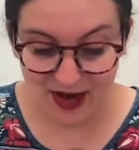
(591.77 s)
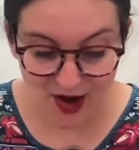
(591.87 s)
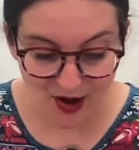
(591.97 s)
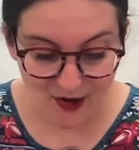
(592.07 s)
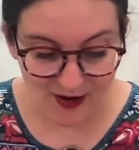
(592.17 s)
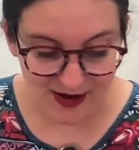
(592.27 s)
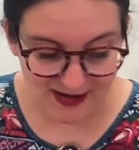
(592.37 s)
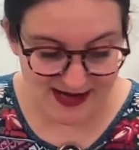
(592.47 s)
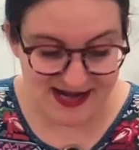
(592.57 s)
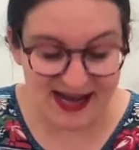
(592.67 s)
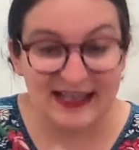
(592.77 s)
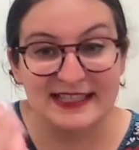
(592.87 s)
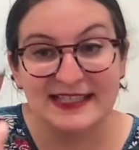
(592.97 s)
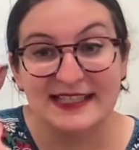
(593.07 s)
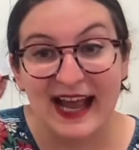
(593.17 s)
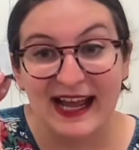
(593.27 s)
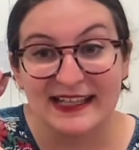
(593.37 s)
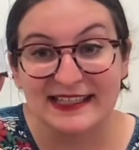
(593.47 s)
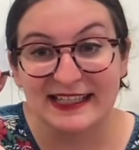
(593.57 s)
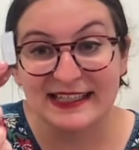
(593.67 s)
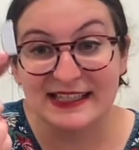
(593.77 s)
our next task is